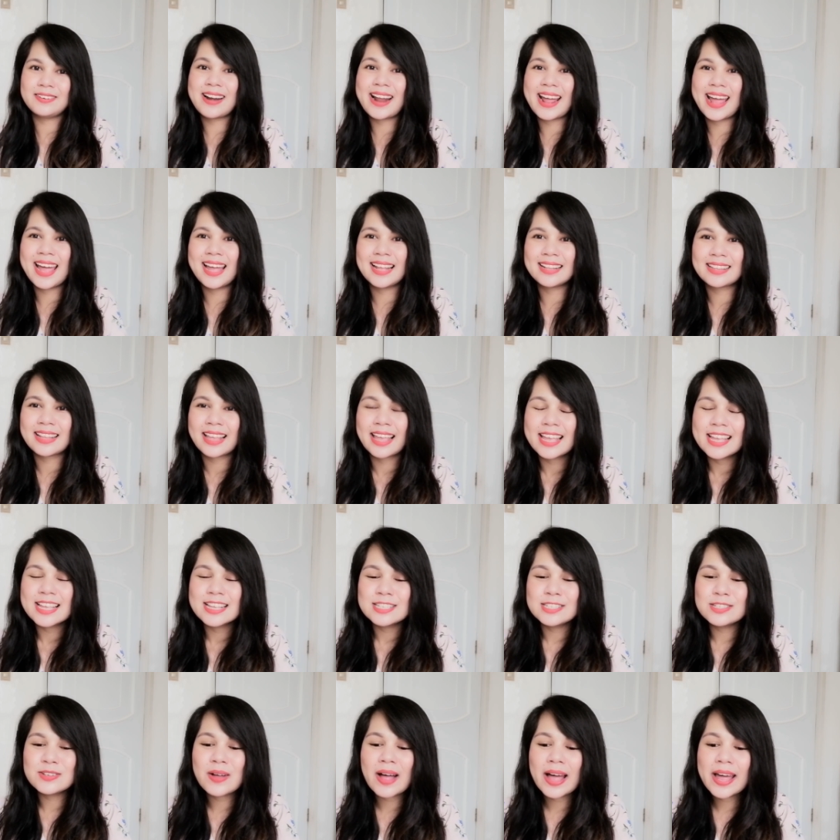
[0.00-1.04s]
right?
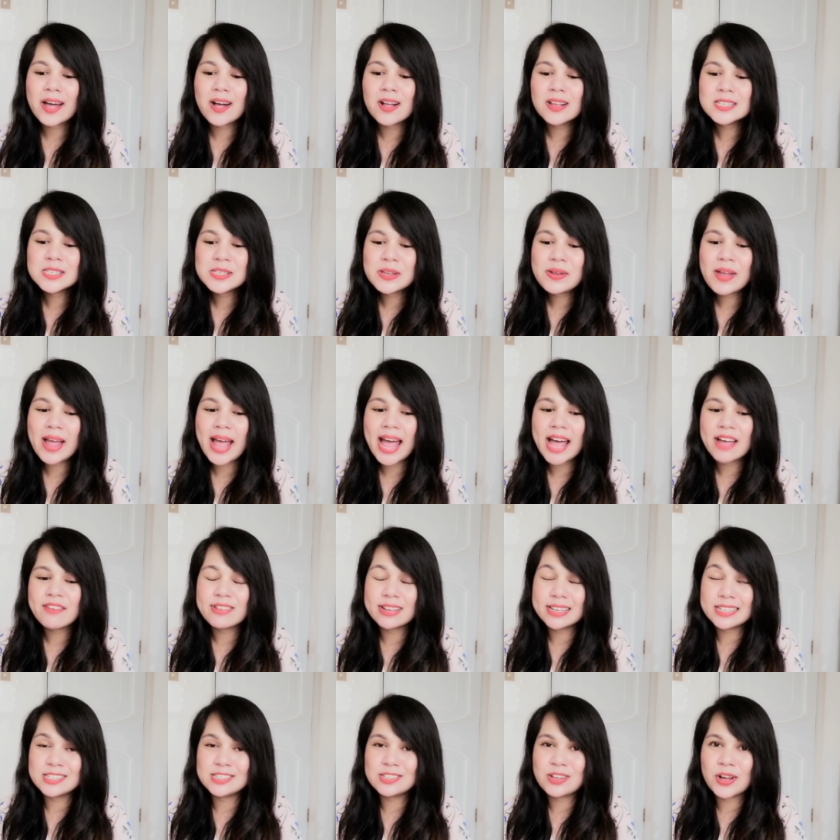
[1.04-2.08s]
So, I also
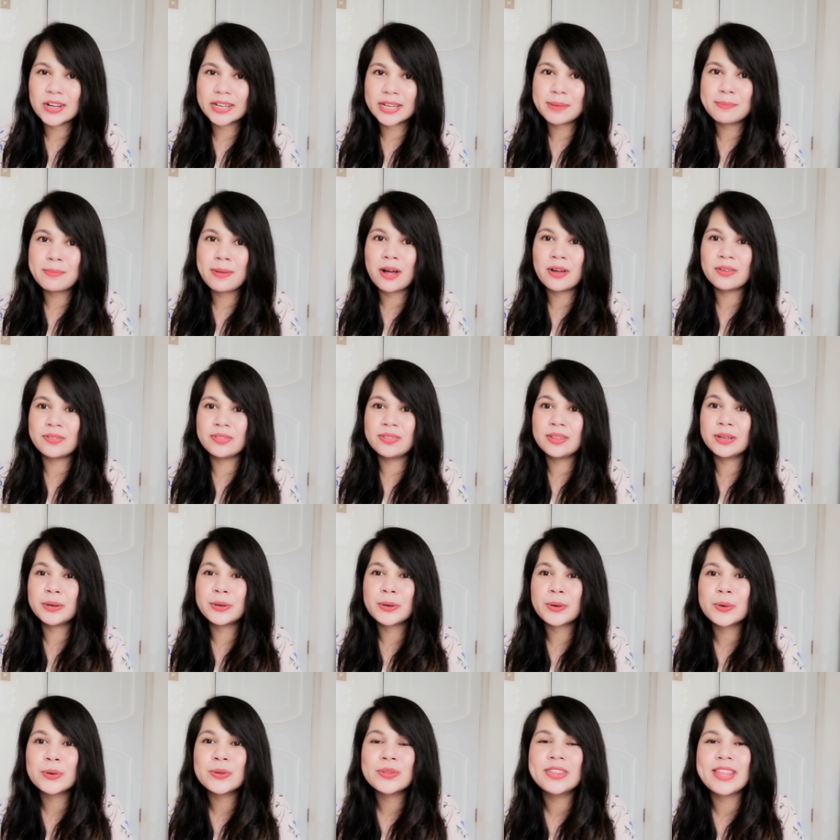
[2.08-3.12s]
have a song about the
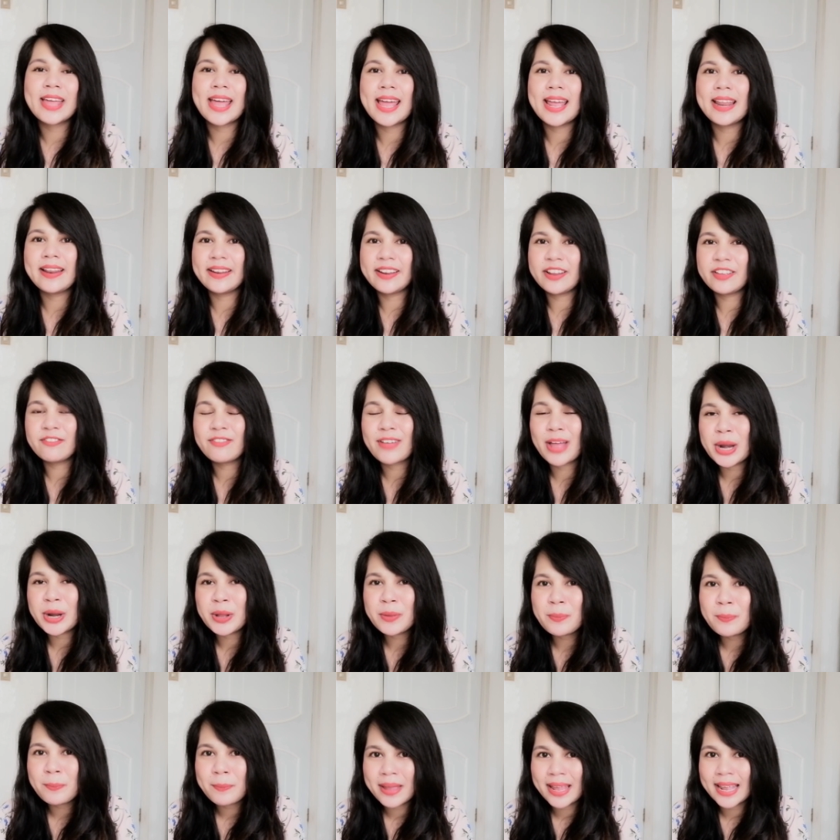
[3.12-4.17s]
growth and
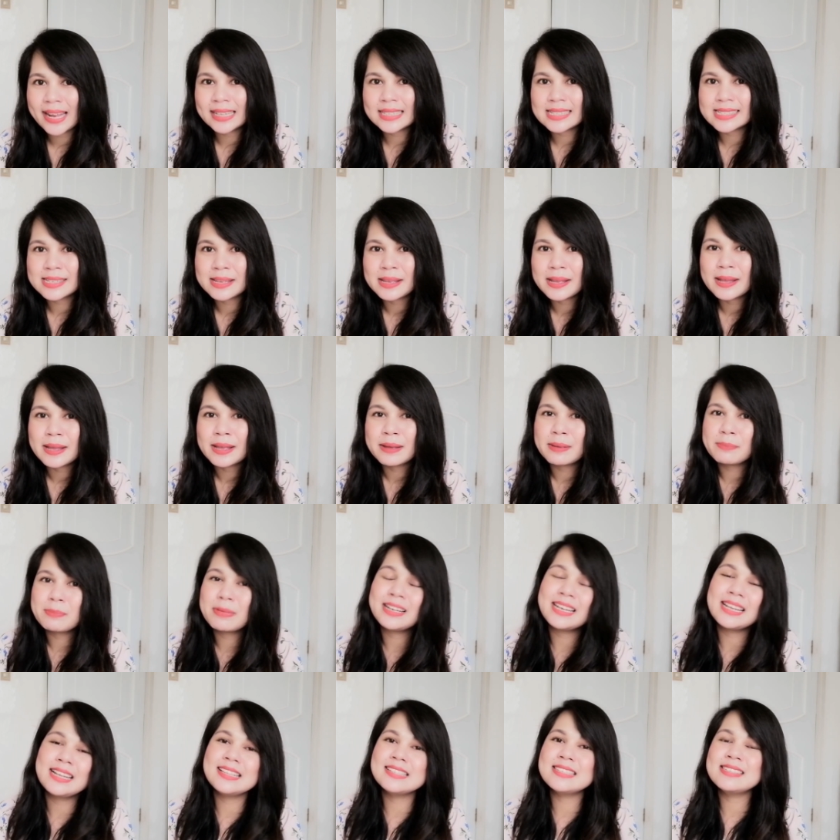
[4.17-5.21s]
development,
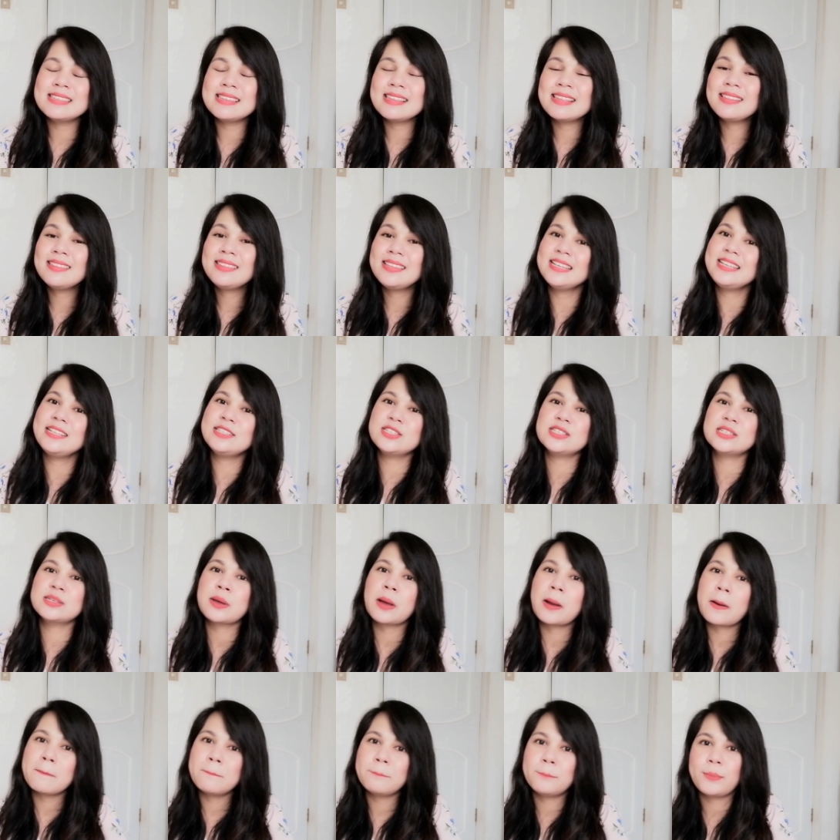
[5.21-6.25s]
but it still
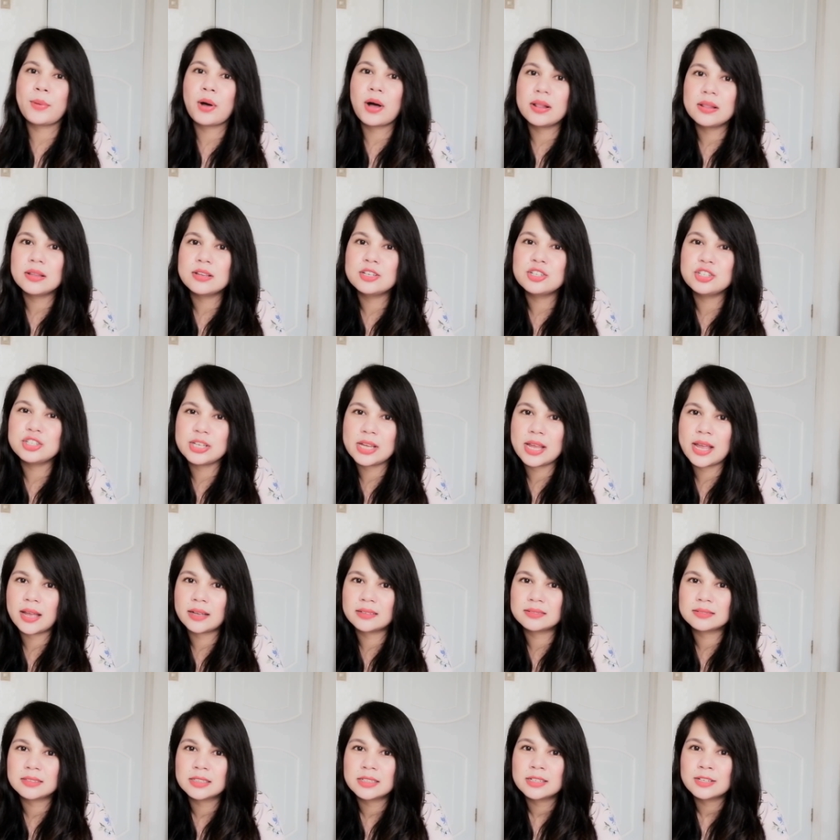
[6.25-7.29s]
needs
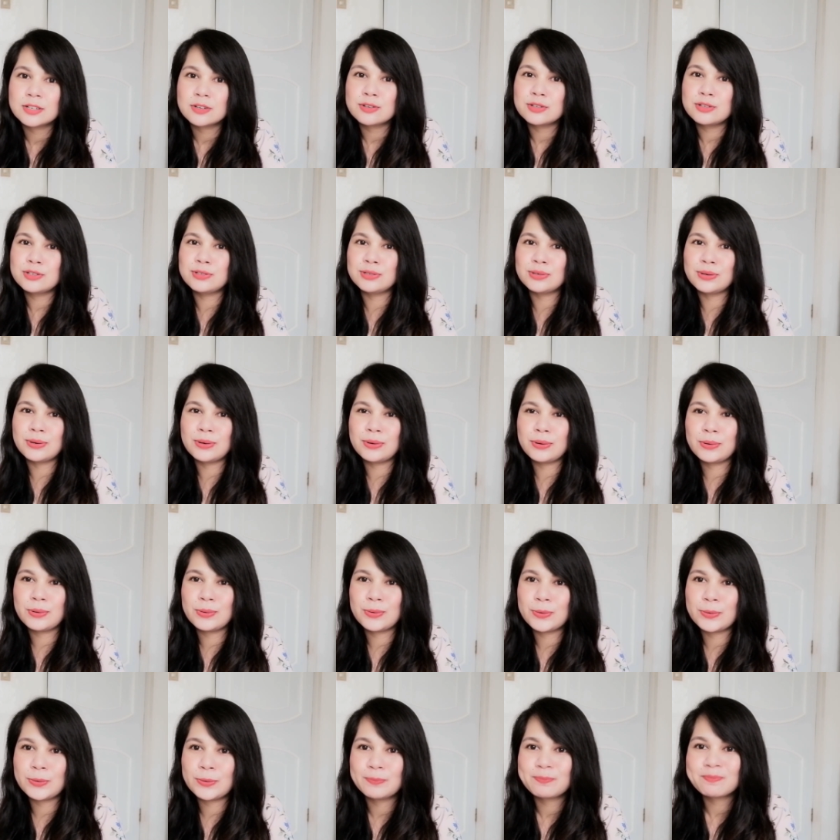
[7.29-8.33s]
polishing.
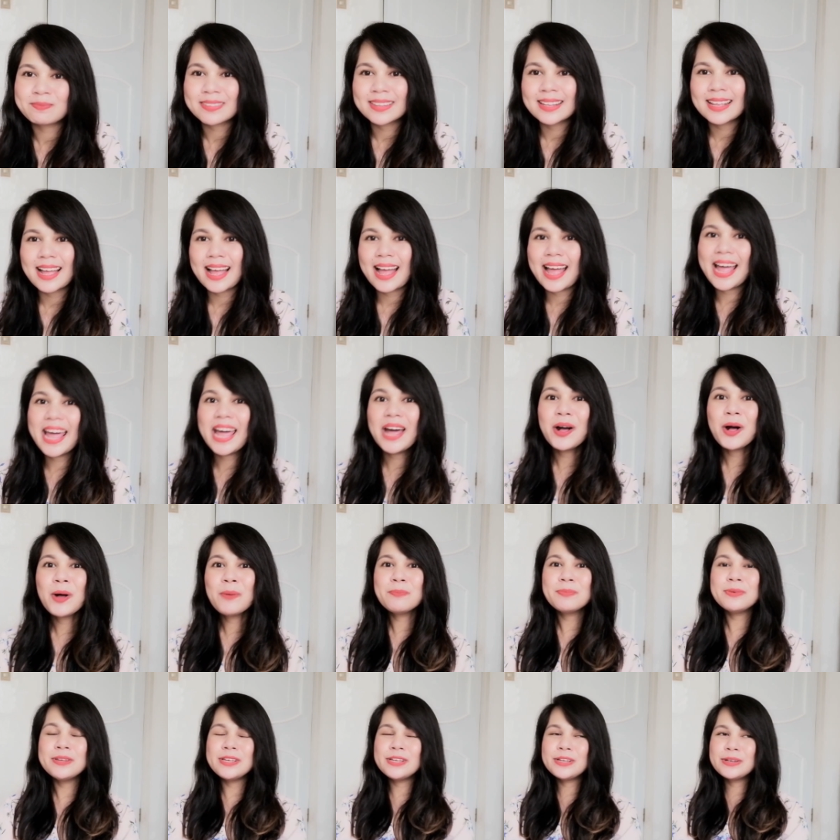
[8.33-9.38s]
So I
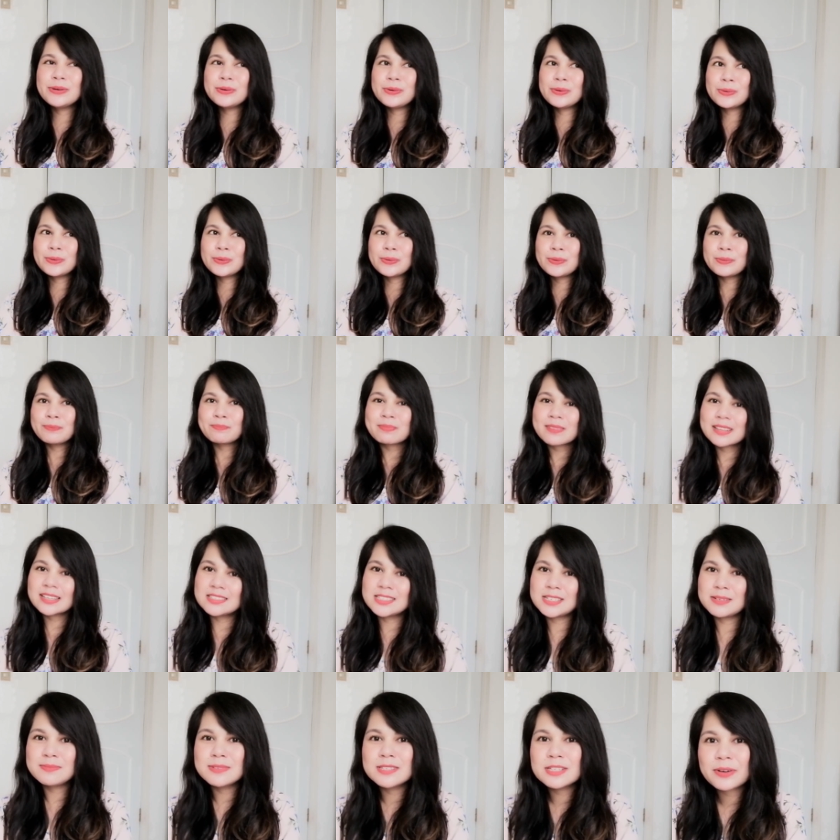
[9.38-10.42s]
hope you
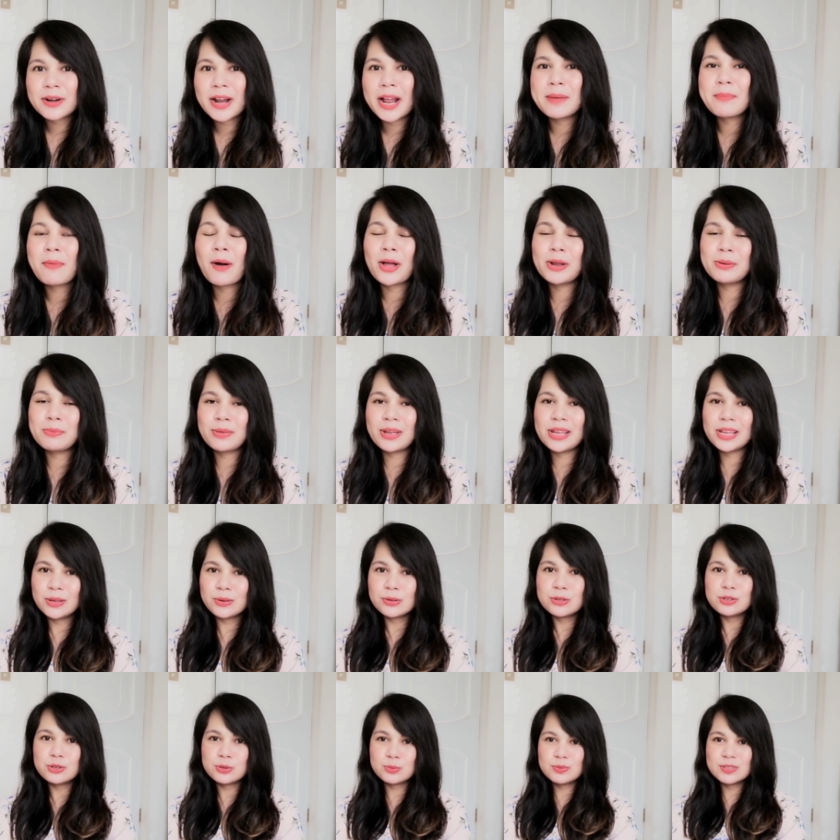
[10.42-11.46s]
subscribe on my
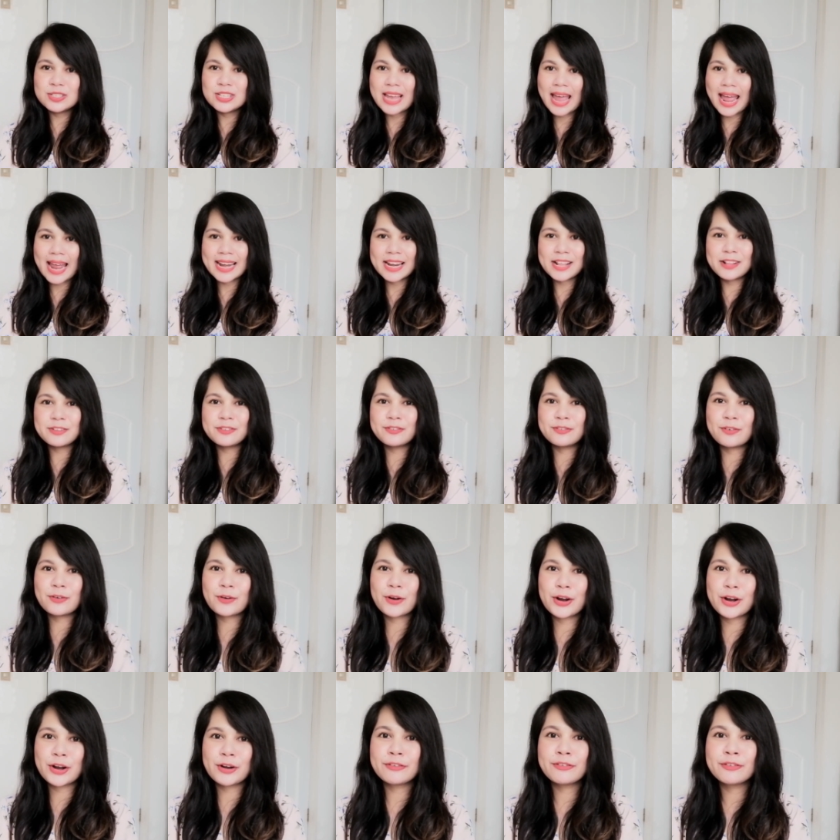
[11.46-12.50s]
YouTube channel
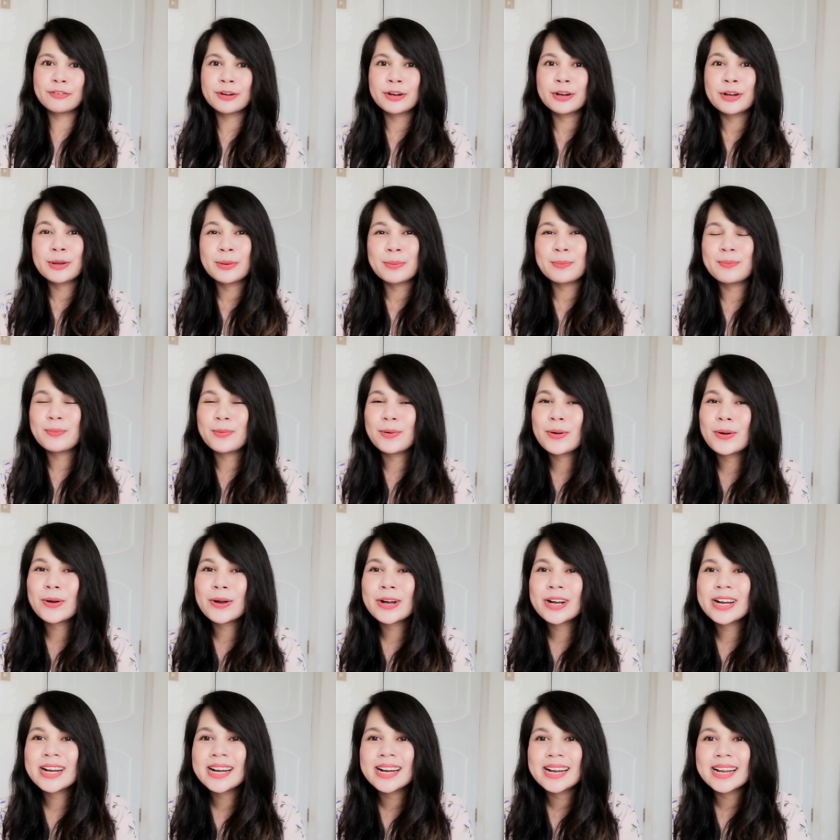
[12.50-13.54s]
for
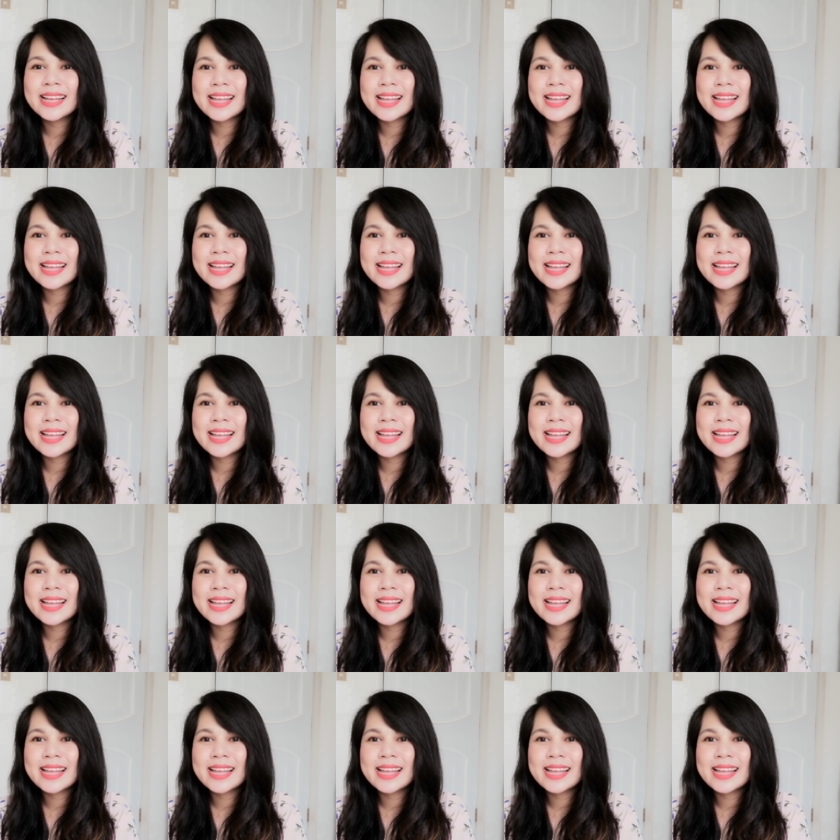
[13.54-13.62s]
more